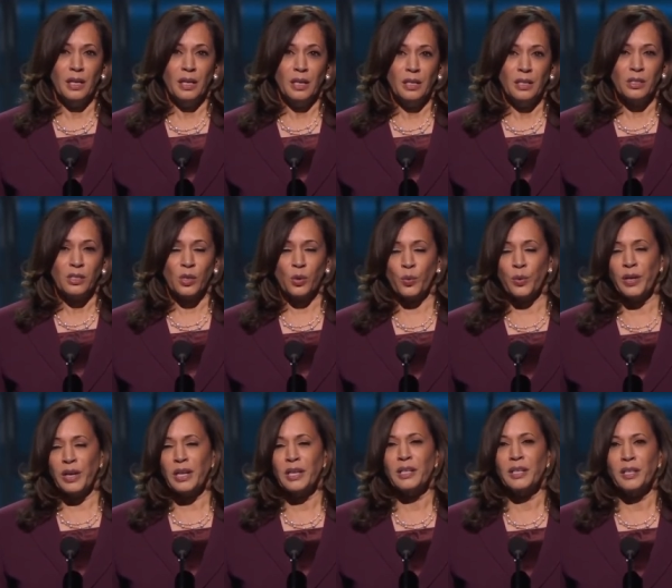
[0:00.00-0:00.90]
So we're
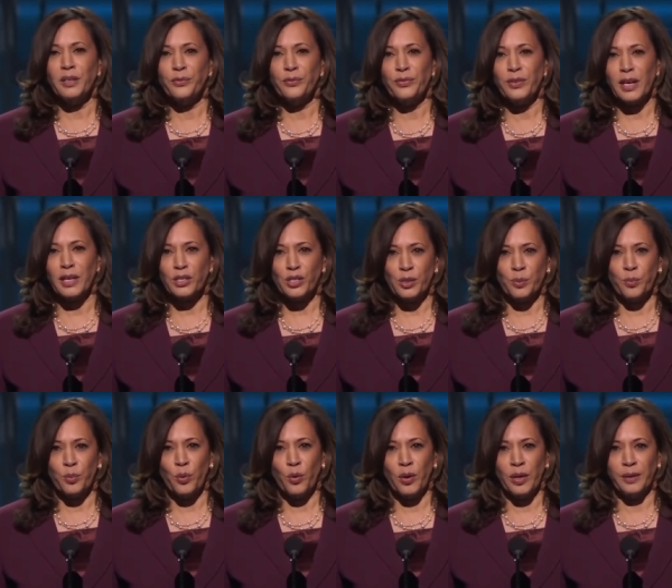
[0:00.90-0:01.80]
at an inflection
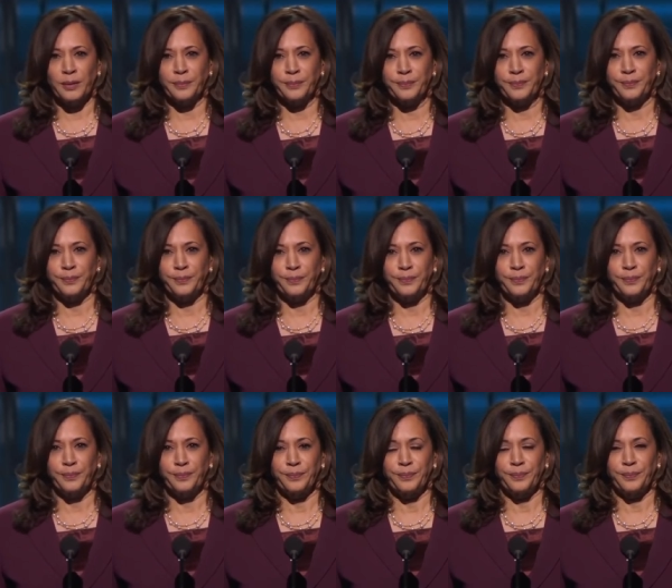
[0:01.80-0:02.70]
point.
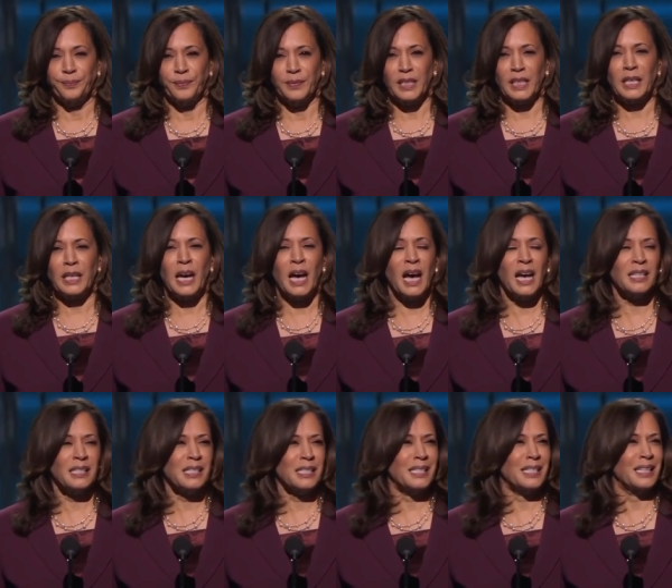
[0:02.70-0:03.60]
The
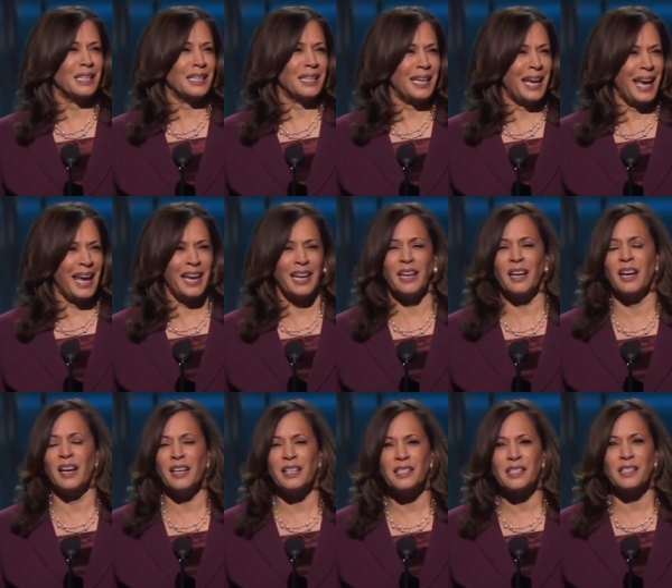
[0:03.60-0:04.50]
constant
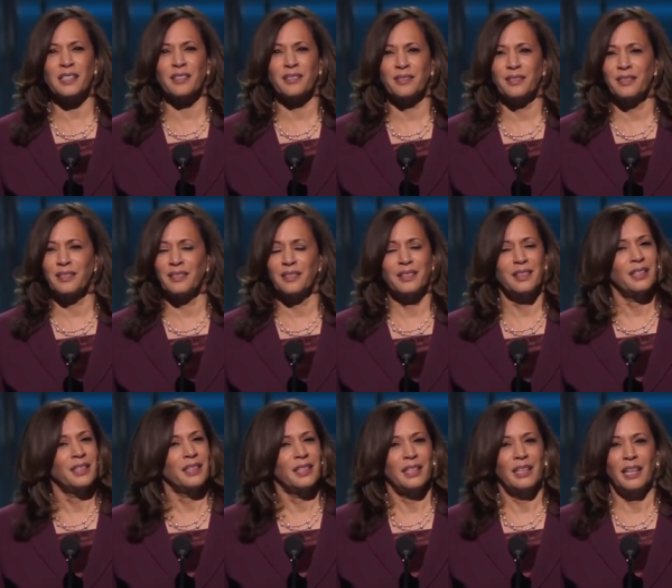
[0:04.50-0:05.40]
chaos
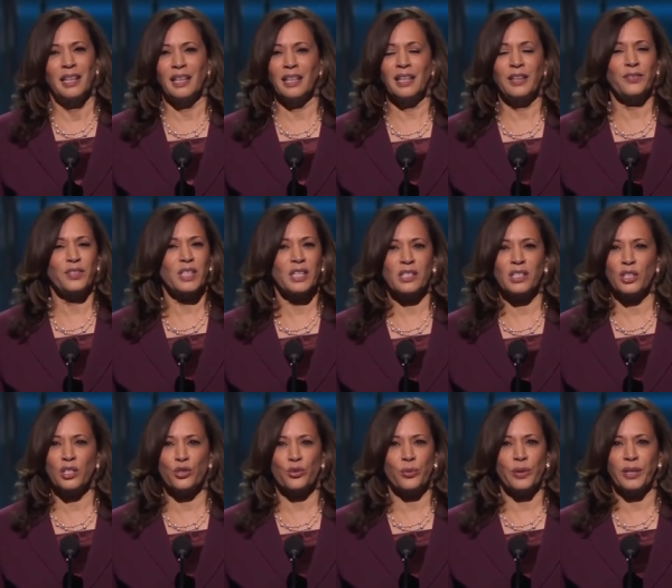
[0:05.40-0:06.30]
leaves us
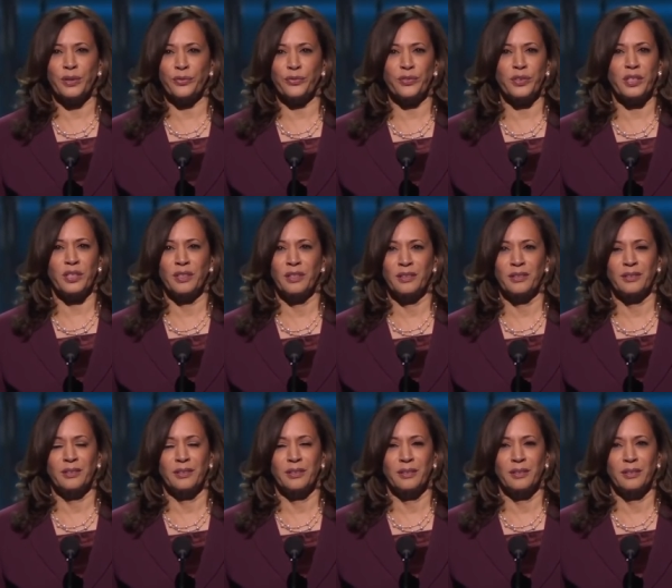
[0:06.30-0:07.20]
adrift
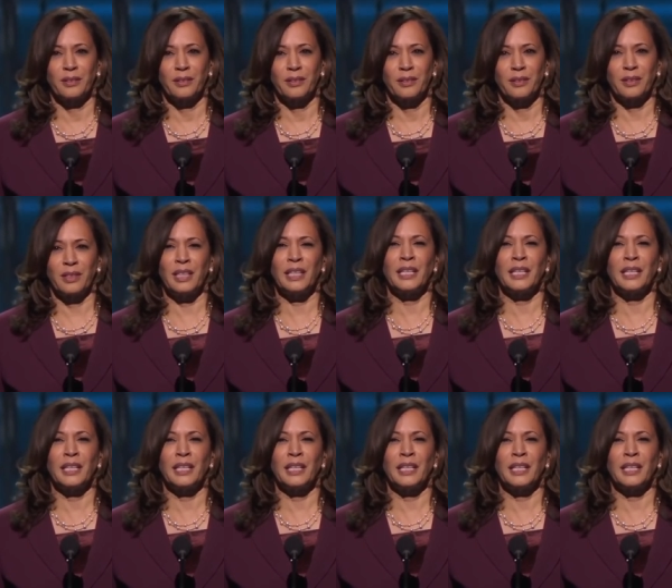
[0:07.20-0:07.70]
the